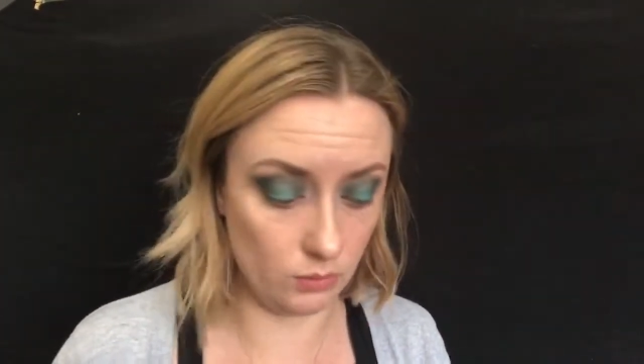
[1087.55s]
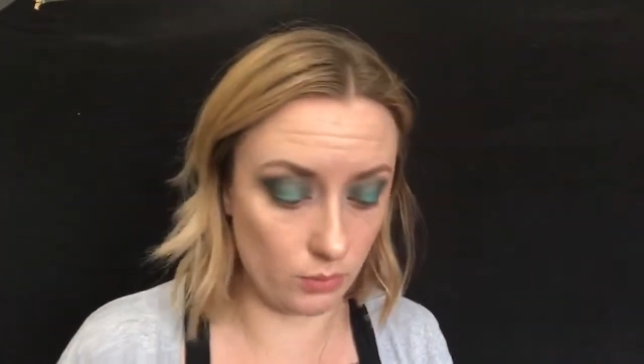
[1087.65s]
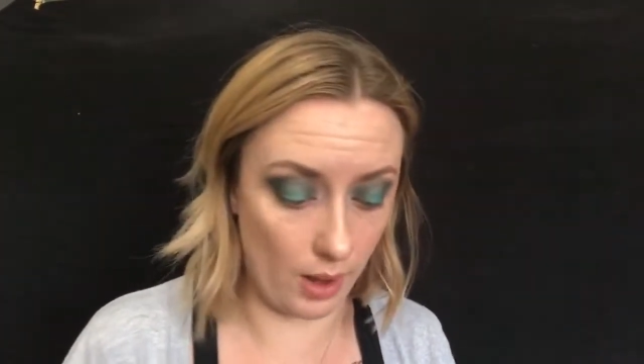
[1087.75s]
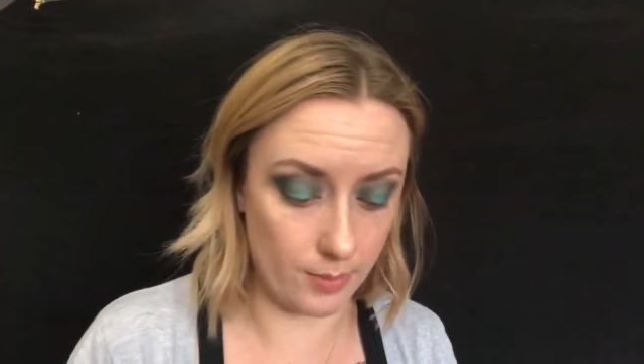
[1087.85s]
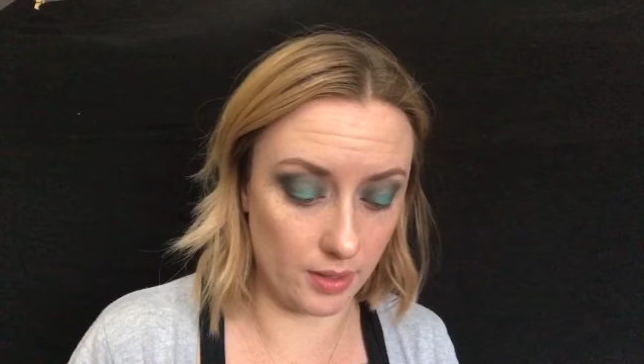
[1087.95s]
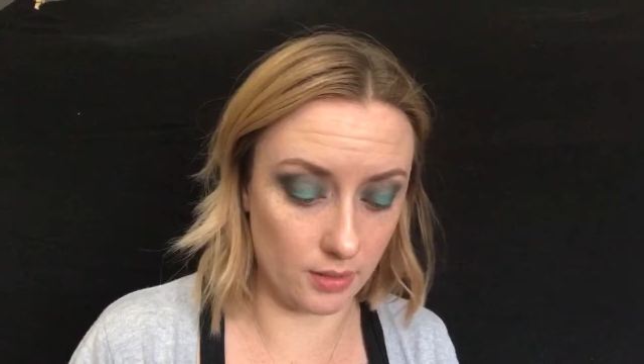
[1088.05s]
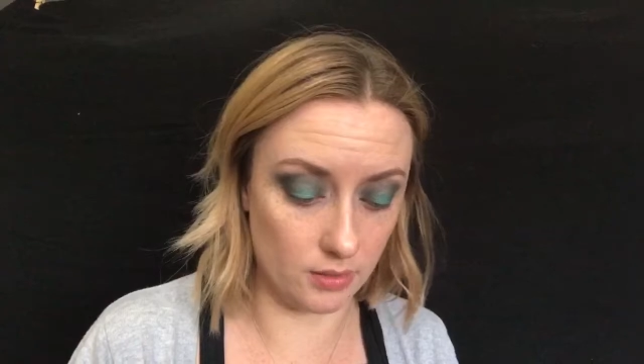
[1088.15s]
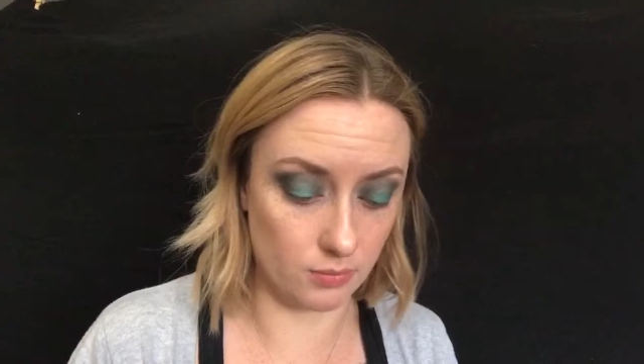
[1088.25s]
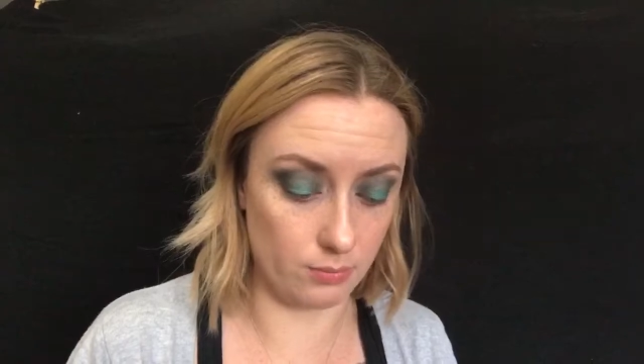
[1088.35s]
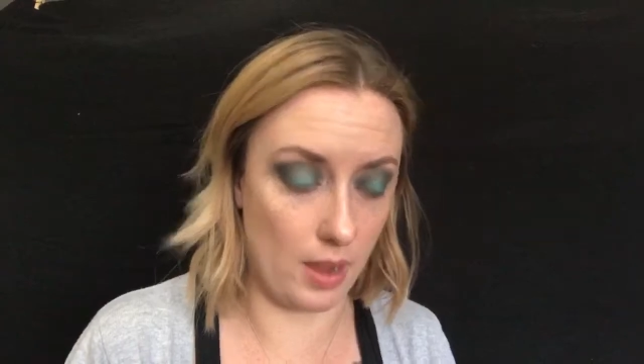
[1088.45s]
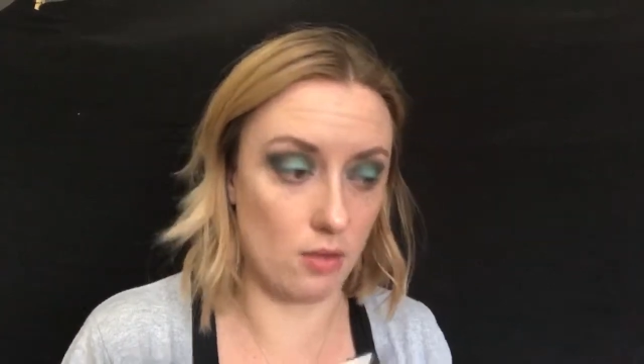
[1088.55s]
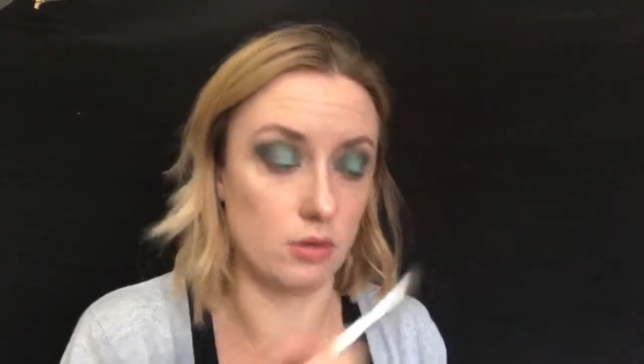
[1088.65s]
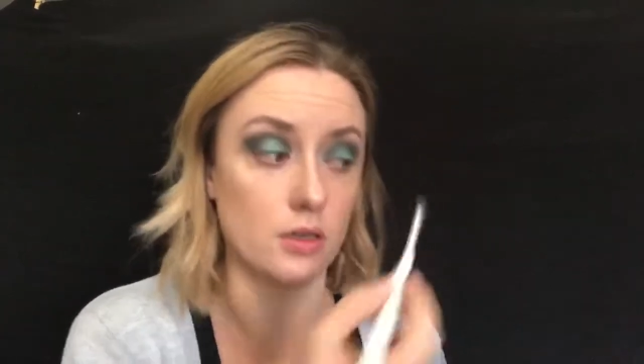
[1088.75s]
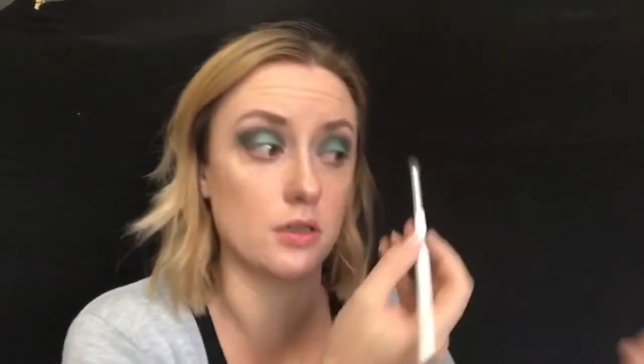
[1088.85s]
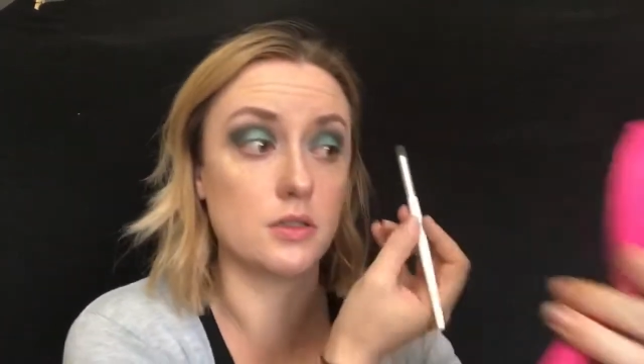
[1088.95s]
grabbing
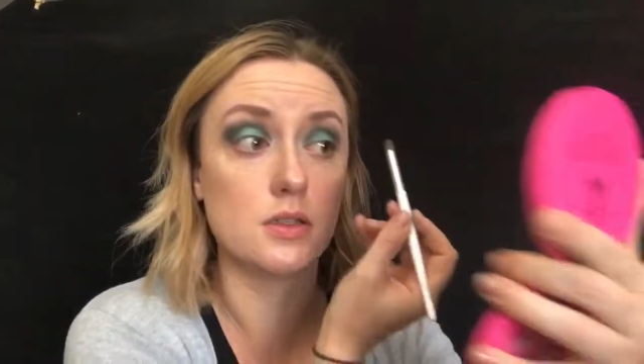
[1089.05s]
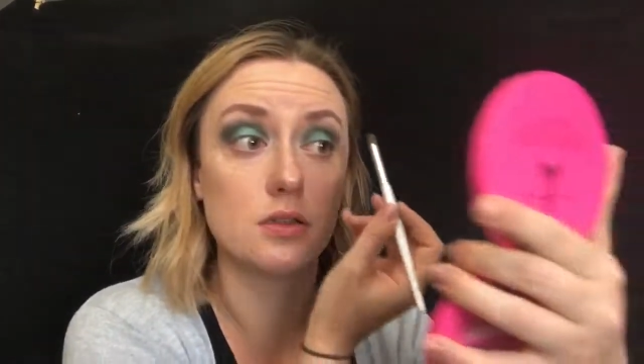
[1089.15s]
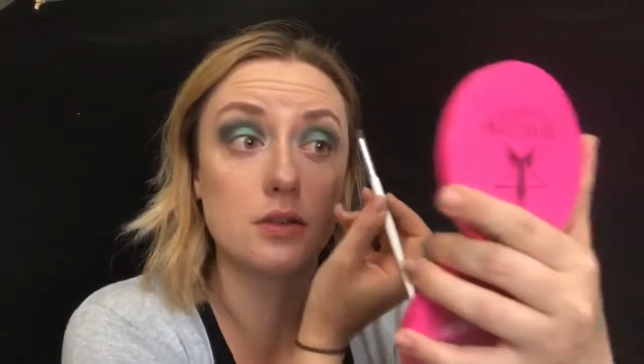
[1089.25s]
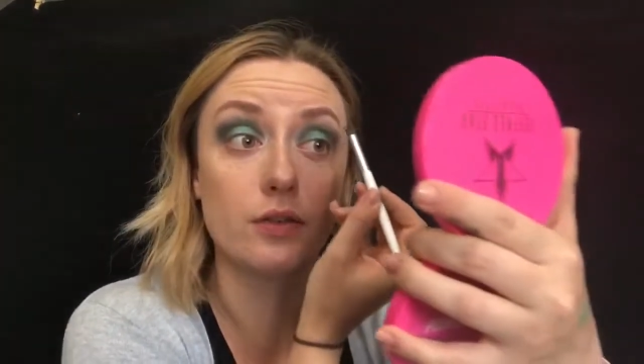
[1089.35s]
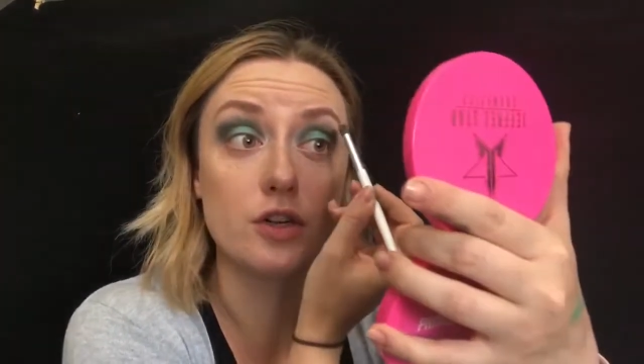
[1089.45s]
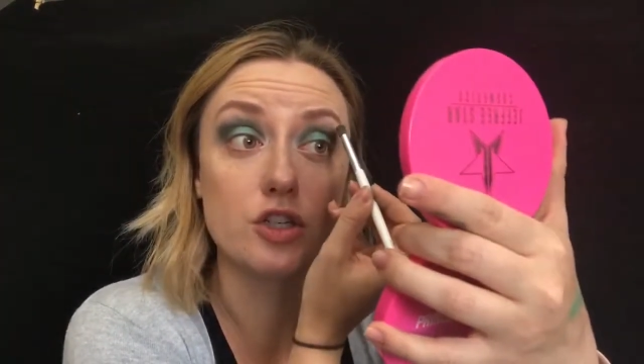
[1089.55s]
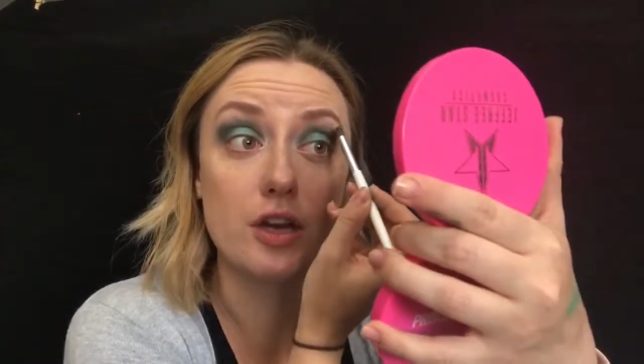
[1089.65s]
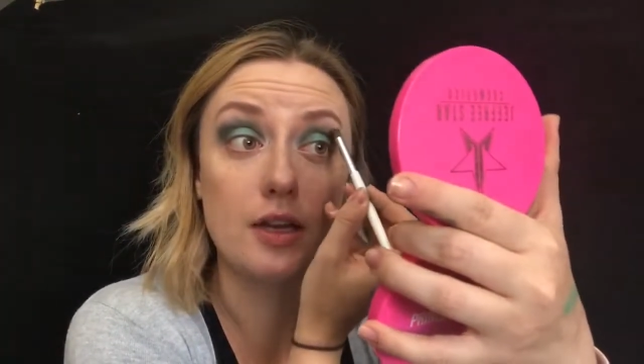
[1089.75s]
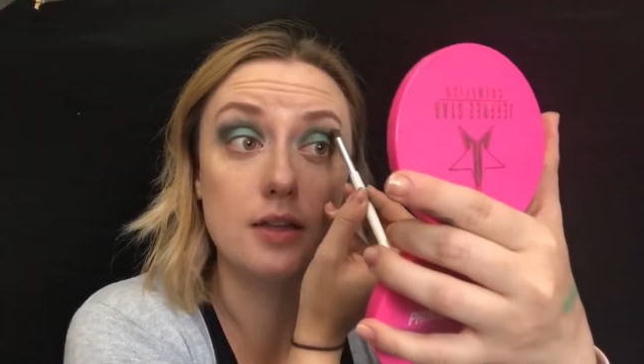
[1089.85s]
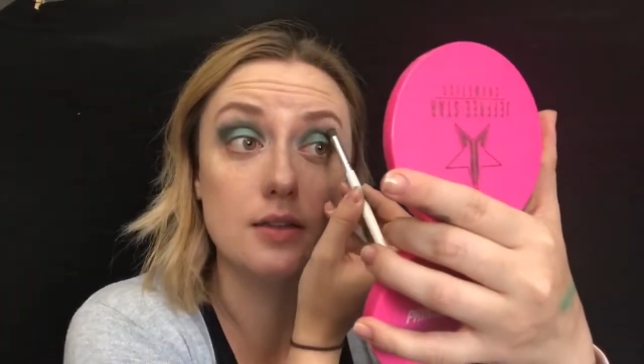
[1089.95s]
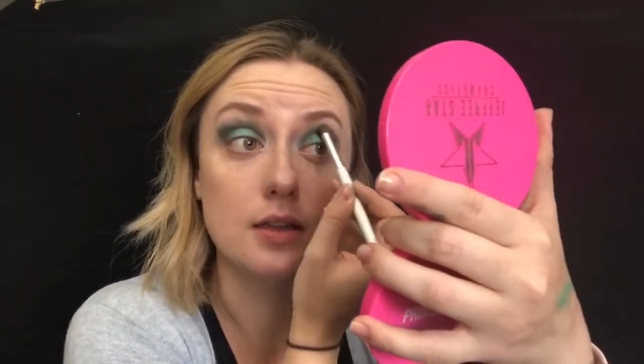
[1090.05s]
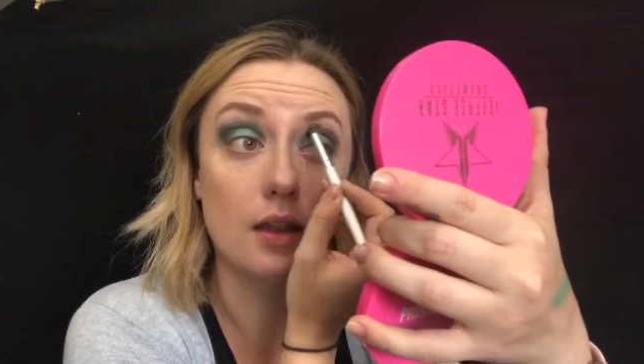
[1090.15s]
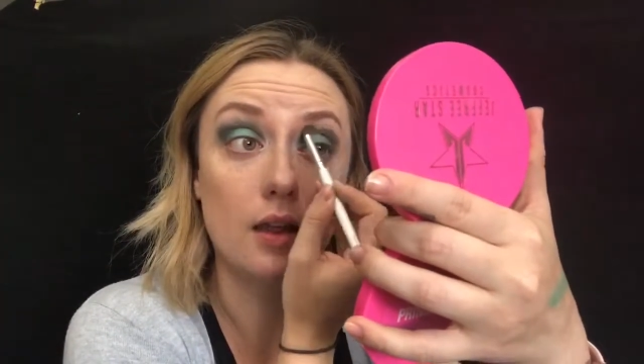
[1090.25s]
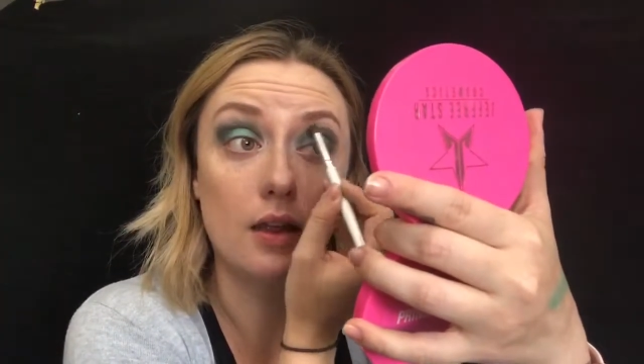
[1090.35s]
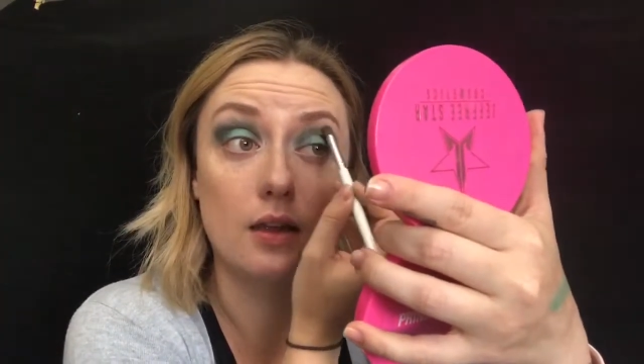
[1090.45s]
powders, different shades, and
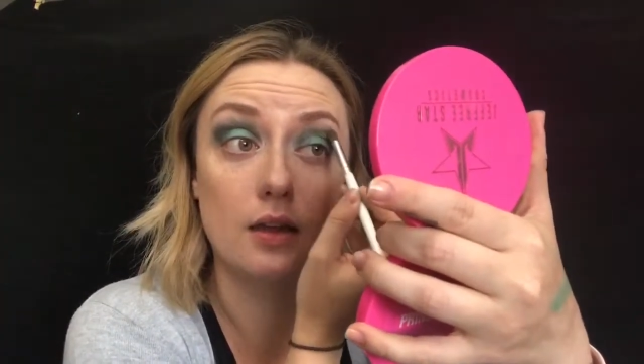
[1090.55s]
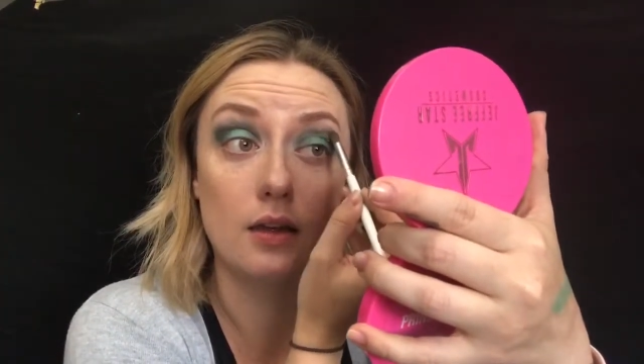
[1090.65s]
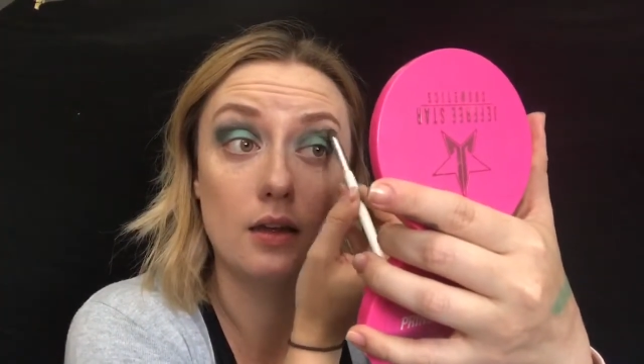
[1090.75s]
like